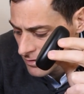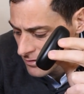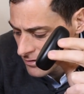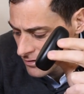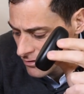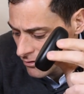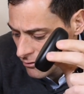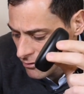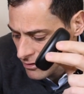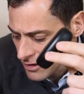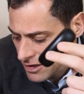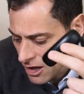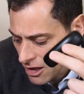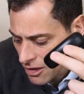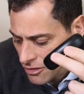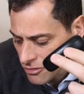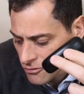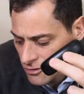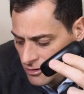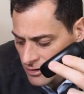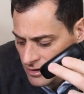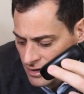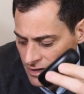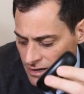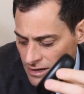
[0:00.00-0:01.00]
The only
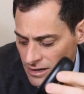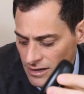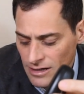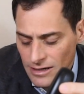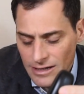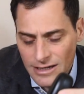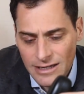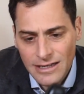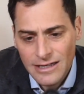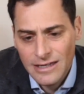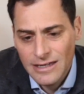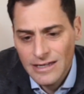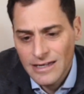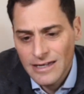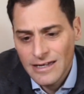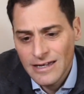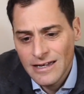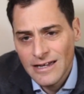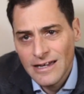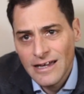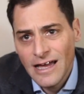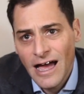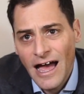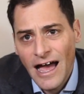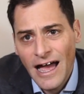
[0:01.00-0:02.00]
other
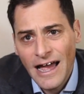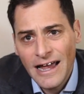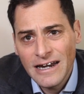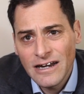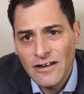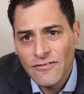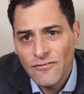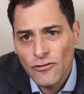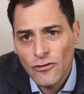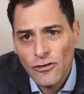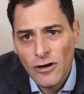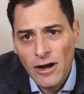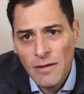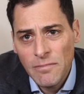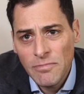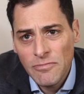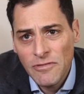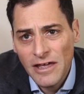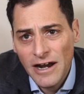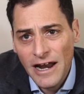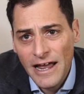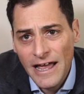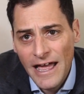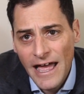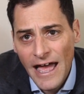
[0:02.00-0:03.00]
kind of gripe
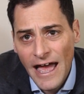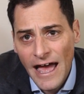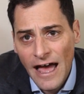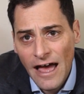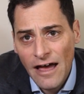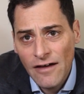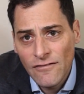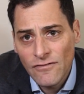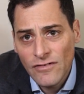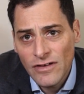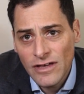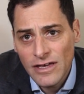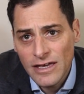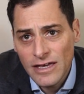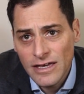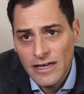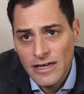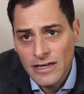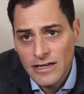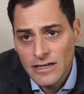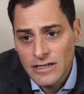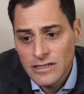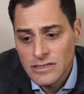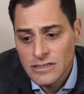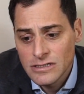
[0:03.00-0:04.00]
that I have
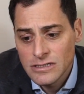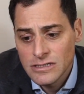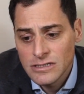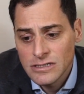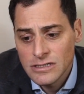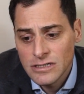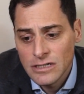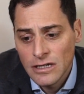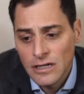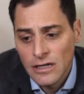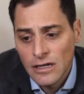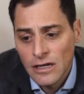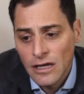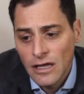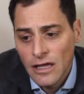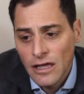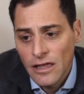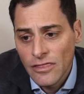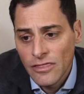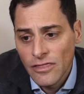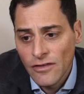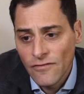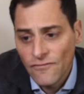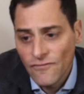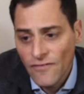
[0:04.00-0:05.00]
is
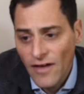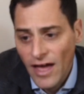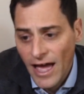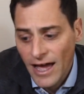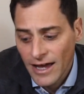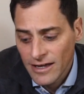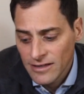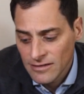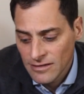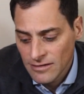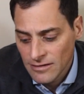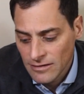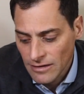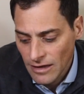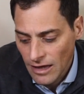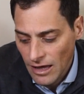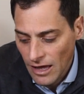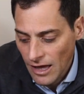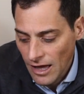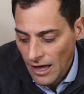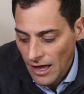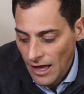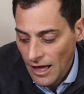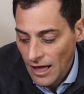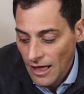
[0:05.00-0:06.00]
the fact
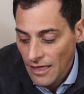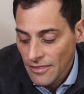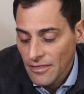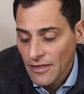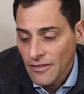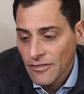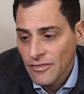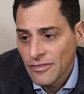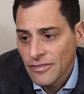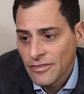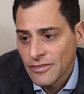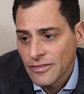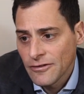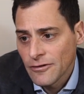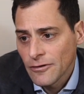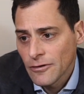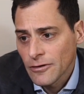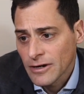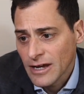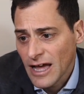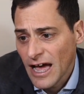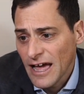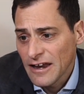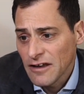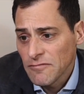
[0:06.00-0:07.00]
that
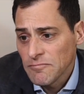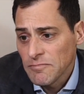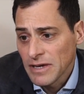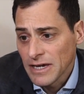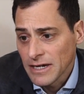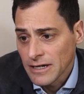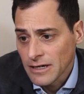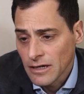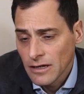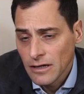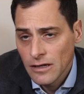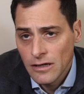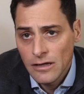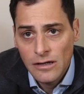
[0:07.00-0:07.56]
they're kind of big.